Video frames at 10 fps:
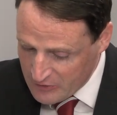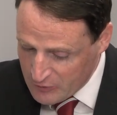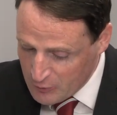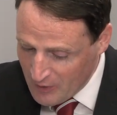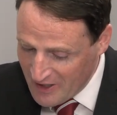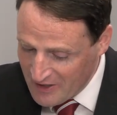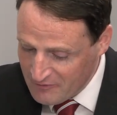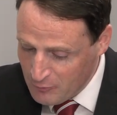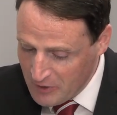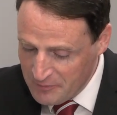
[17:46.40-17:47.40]
You
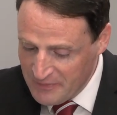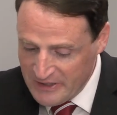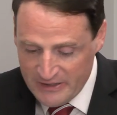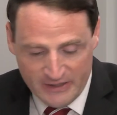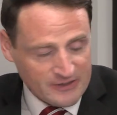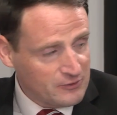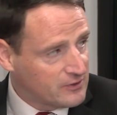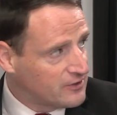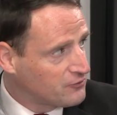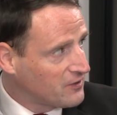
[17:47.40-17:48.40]
have 1 minute, and you
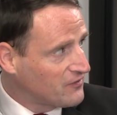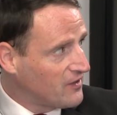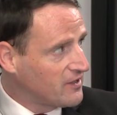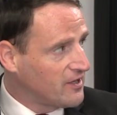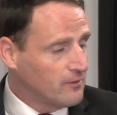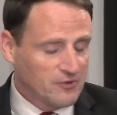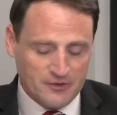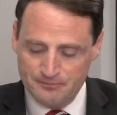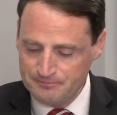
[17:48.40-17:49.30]
can address that camera.